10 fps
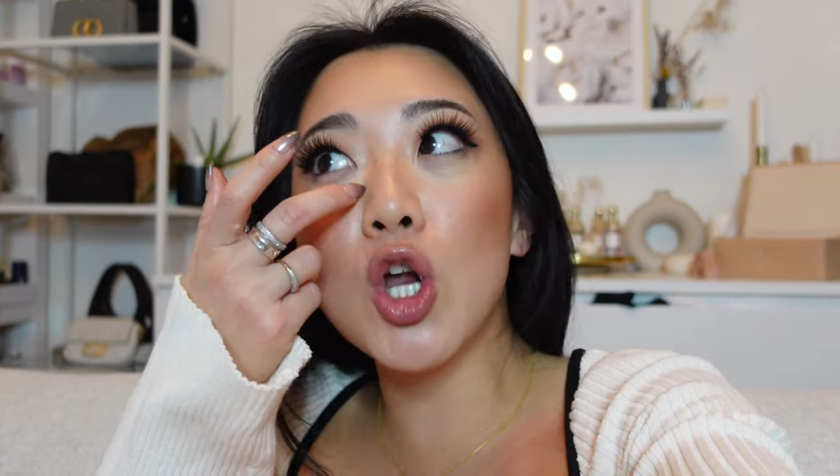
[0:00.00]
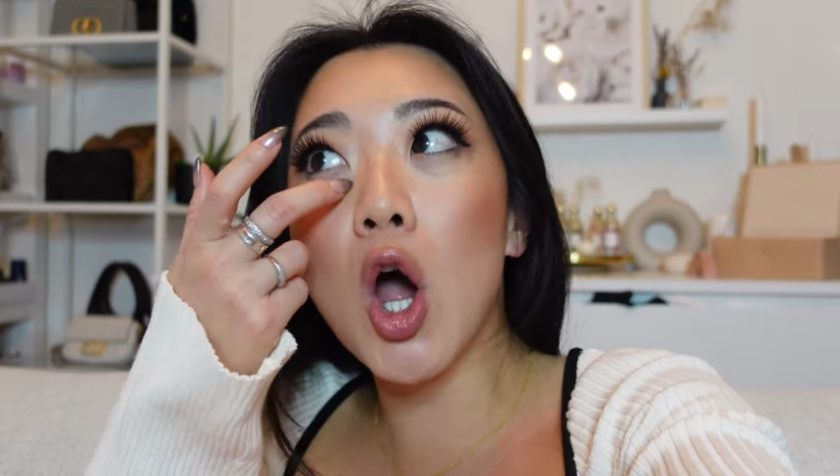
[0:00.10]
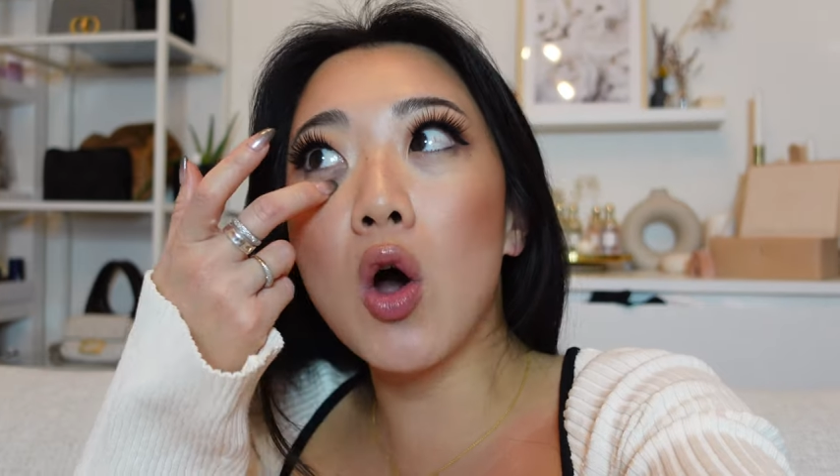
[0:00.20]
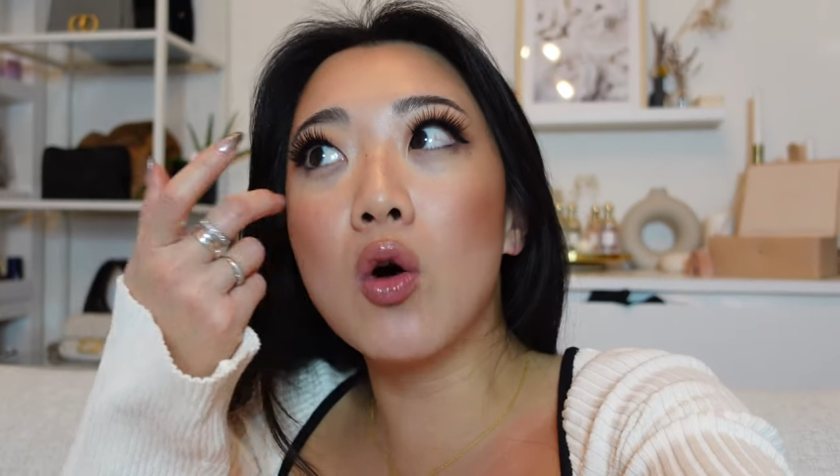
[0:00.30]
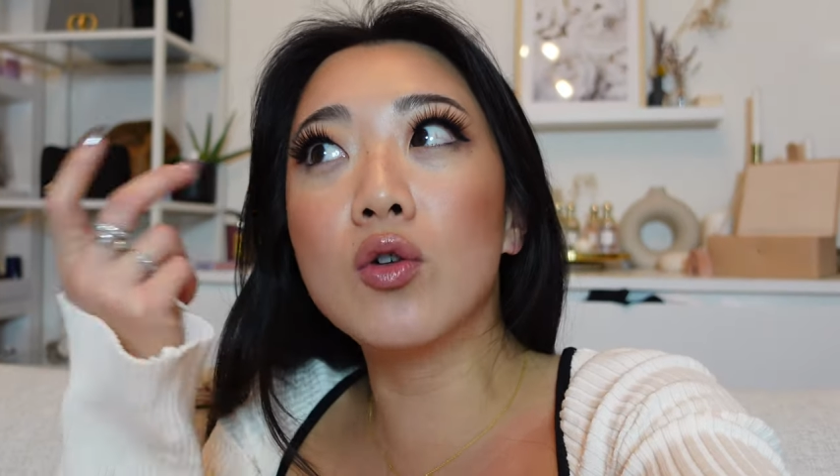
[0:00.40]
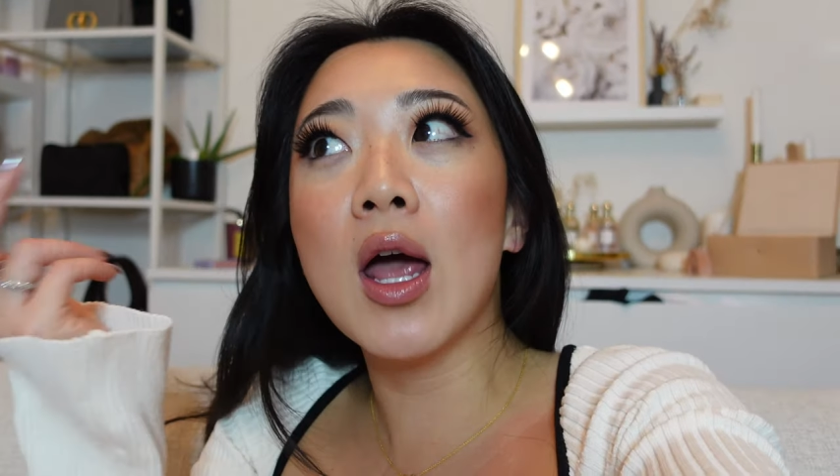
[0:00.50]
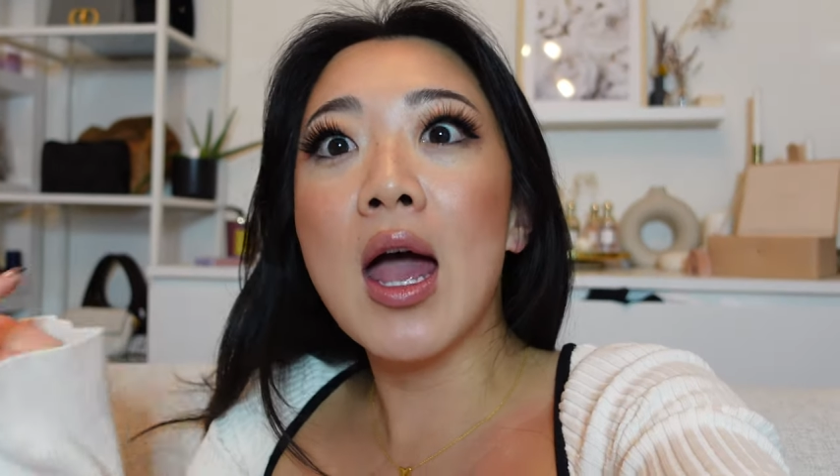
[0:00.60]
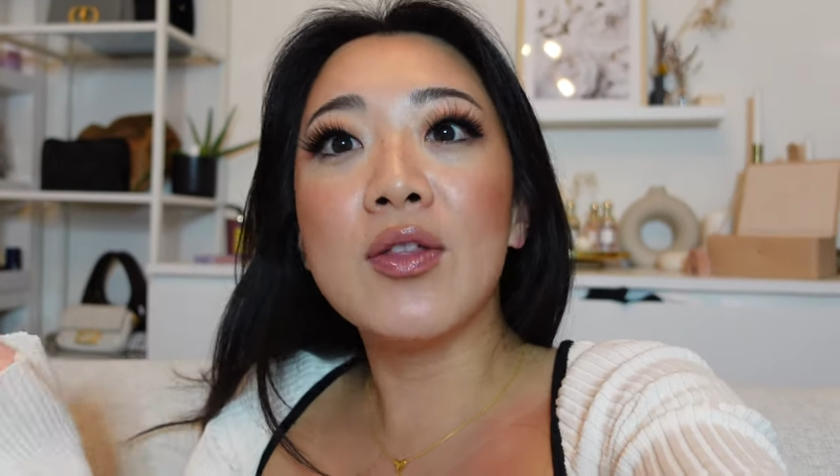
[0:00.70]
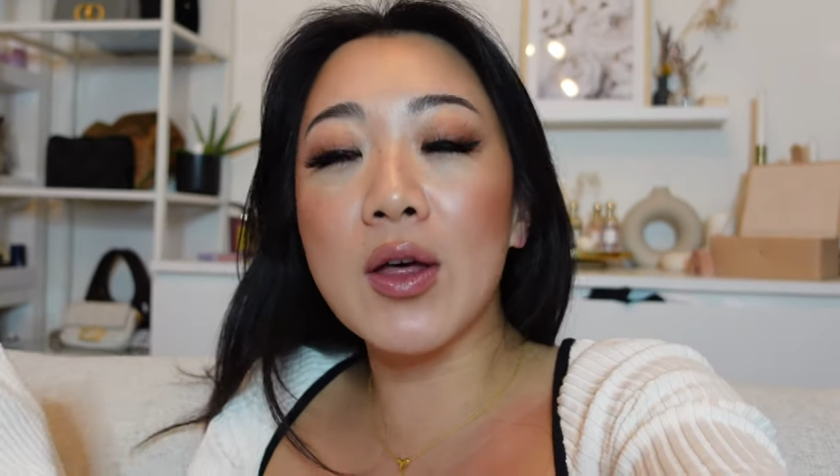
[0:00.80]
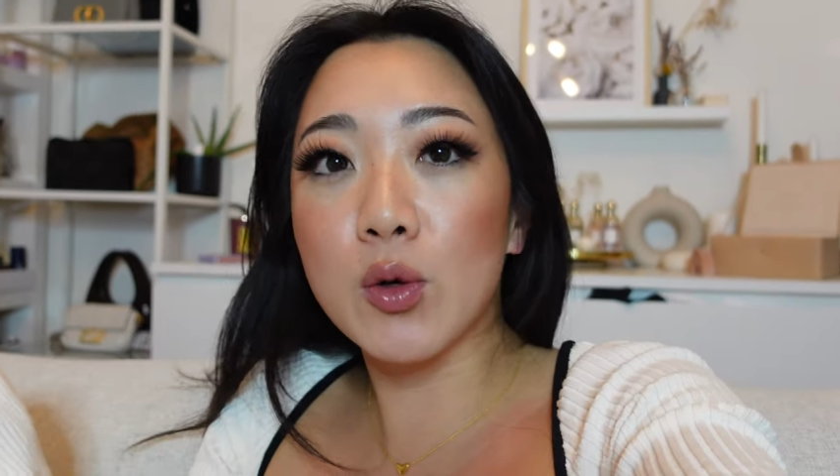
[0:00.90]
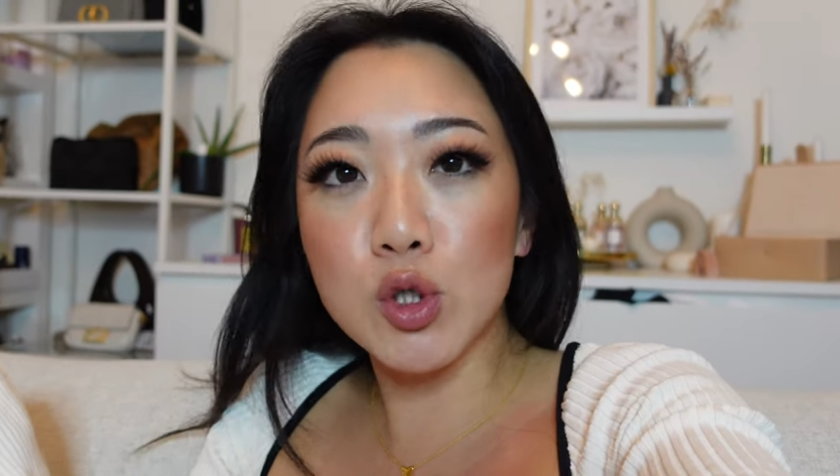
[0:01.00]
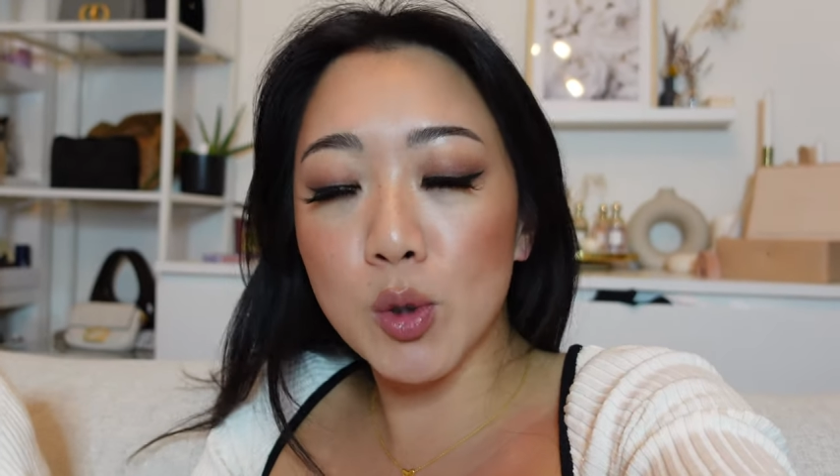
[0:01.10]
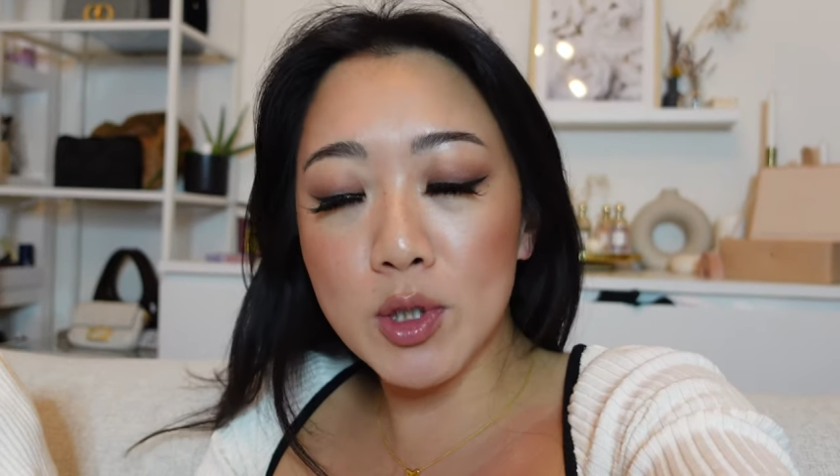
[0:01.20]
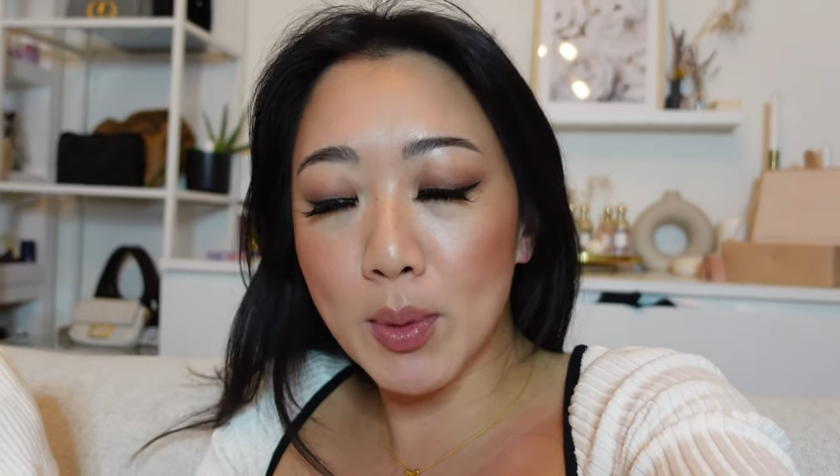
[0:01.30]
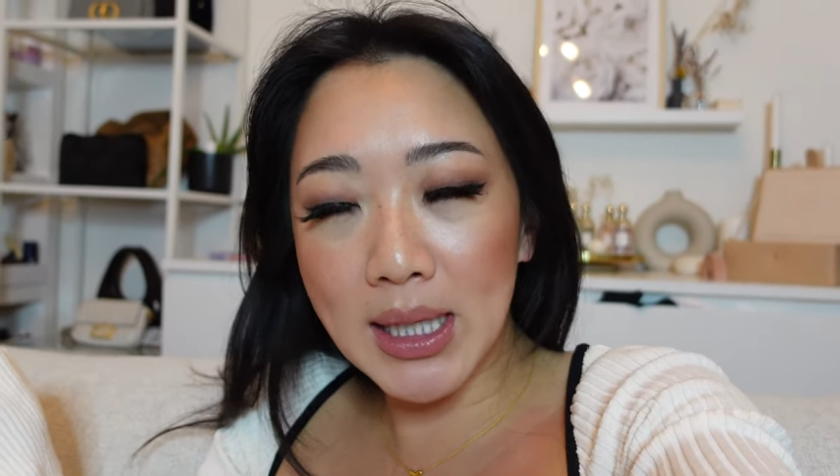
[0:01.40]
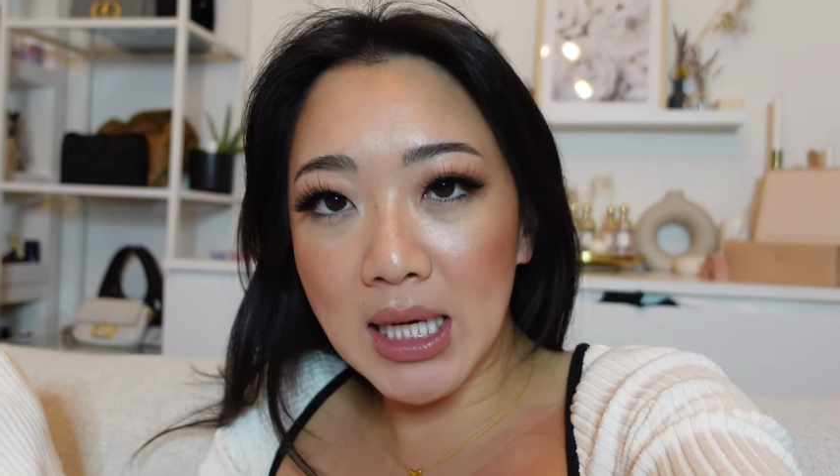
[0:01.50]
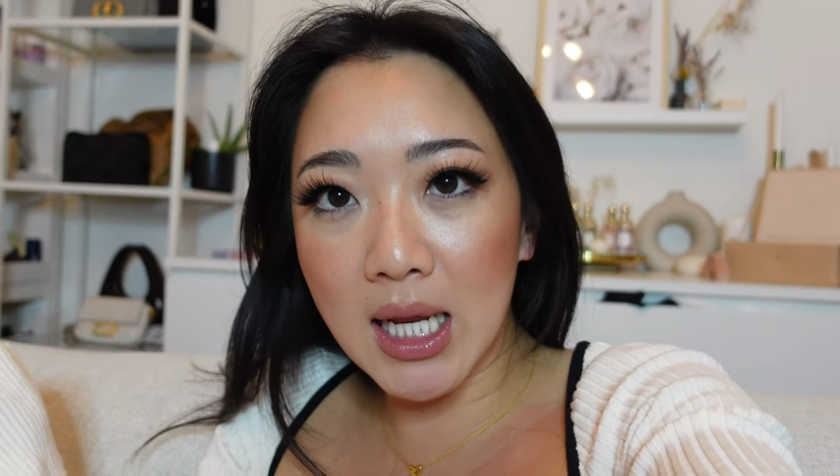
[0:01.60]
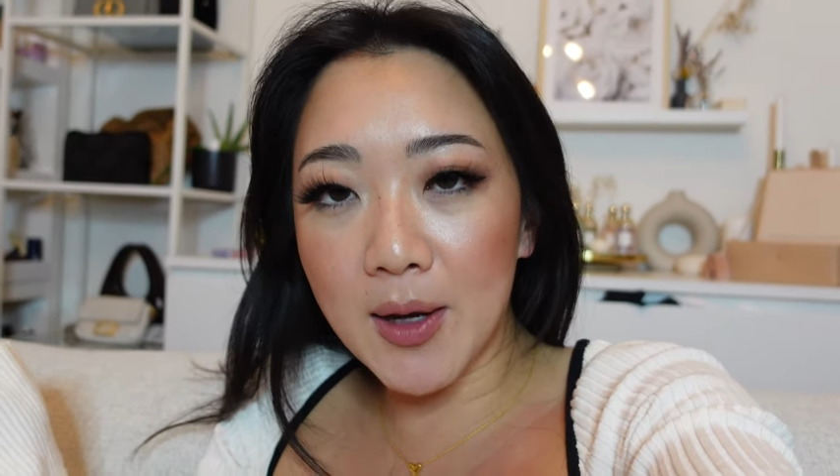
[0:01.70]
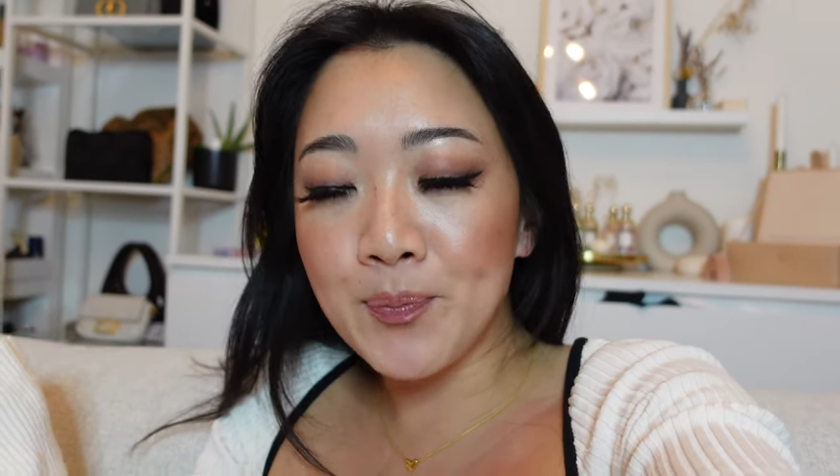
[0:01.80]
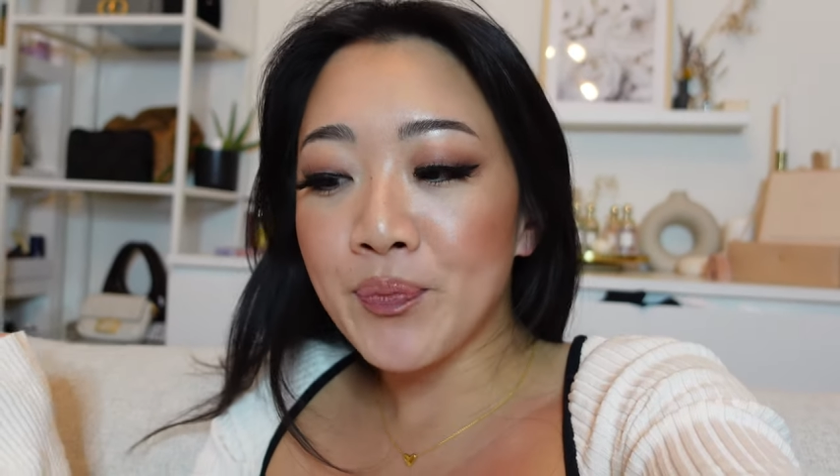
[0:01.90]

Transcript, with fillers: known that there was so much money in it.